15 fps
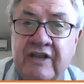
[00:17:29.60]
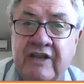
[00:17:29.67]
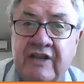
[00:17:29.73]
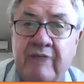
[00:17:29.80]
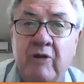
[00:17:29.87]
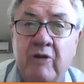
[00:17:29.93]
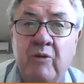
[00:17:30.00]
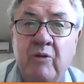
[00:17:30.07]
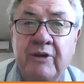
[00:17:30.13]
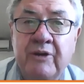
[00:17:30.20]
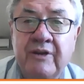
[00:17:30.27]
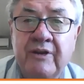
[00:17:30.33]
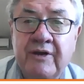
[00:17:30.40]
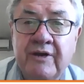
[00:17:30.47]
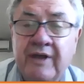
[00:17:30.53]
the moment.
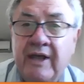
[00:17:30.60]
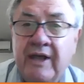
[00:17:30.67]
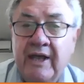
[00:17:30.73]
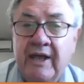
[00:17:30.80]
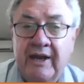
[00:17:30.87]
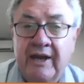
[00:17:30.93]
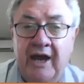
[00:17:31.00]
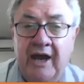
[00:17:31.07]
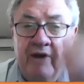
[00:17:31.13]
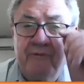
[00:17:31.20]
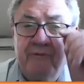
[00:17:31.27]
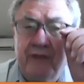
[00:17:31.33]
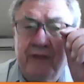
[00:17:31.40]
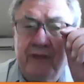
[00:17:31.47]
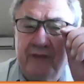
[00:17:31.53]

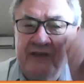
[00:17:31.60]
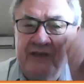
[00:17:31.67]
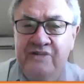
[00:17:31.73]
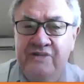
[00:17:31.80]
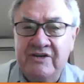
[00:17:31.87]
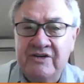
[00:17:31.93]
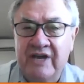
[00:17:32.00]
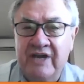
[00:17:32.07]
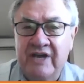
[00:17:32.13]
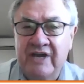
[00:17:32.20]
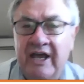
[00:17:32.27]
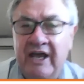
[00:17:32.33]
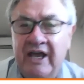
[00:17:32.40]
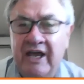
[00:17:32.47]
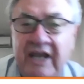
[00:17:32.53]
Now, this is an
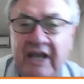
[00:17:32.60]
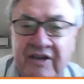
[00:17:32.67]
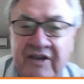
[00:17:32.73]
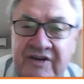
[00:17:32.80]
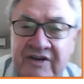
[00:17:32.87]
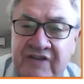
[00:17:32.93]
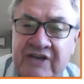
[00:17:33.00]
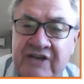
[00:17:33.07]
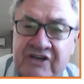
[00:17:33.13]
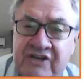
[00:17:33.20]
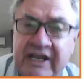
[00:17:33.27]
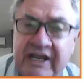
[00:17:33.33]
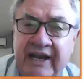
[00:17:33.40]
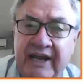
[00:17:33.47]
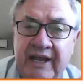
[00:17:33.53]
interesting
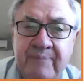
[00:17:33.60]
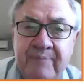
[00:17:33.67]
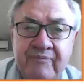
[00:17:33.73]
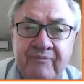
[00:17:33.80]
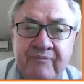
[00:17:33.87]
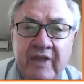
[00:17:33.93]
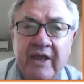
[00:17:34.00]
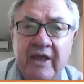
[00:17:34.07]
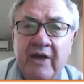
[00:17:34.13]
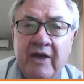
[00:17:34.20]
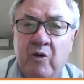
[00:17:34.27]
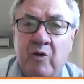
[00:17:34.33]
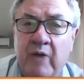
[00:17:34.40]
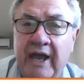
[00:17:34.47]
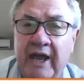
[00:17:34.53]
study
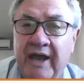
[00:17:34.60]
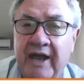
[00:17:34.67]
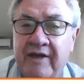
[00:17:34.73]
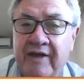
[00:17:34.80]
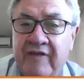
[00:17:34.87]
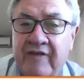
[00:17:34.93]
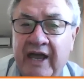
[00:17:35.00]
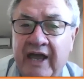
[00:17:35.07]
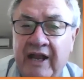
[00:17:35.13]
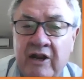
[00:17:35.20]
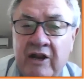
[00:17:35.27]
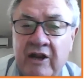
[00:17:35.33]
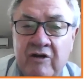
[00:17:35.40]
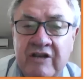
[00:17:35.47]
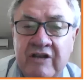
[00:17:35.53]
where they
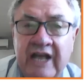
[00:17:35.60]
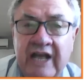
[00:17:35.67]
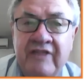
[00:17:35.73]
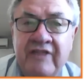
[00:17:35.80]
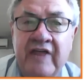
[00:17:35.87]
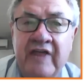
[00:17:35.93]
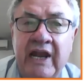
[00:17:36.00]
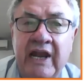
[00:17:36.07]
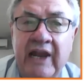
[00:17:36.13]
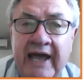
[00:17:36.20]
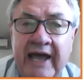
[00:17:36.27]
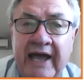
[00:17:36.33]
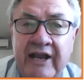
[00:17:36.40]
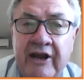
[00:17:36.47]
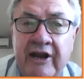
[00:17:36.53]
looked at the
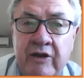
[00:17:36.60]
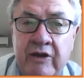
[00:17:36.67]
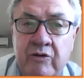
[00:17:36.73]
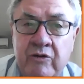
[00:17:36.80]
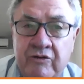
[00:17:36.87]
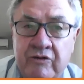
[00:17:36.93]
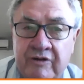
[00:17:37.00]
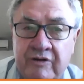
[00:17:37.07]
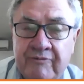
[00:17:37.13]
likelihood,